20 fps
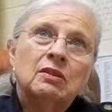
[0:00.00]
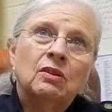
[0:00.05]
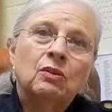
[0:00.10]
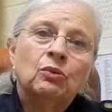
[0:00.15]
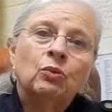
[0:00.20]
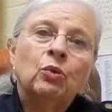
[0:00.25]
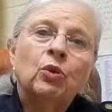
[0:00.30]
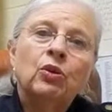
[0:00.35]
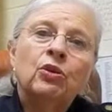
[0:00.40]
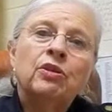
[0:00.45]

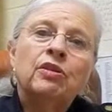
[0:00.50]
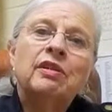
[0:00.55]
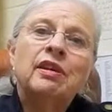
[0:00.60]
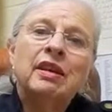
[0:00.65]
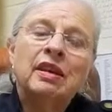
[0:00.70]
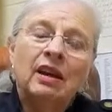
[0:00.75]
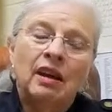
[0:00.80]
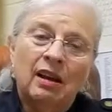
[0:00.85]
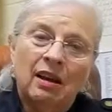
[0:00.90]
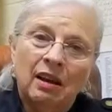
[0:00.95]

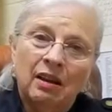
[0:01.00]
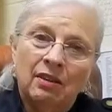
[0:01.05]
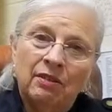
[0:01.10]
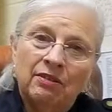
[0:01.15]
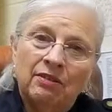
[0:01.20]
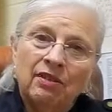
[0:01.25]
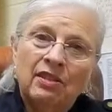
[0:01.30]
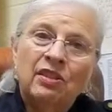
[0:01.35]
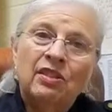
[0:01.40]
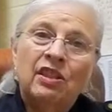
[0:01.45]
worthy
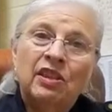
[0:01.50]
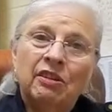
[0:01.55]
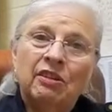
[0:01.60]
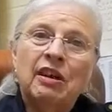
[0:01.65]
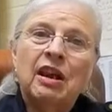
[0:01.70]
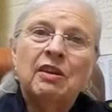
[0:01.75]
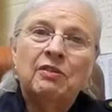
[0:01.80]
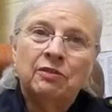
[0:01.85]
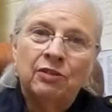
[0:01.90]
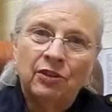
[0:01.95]
of their
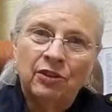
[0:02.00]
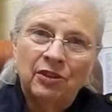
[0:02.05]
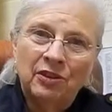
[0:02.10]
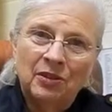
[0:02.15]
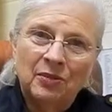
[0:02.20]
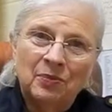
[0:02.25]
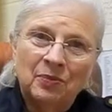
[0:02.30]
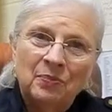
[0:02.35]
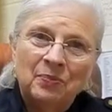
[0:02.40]
effort.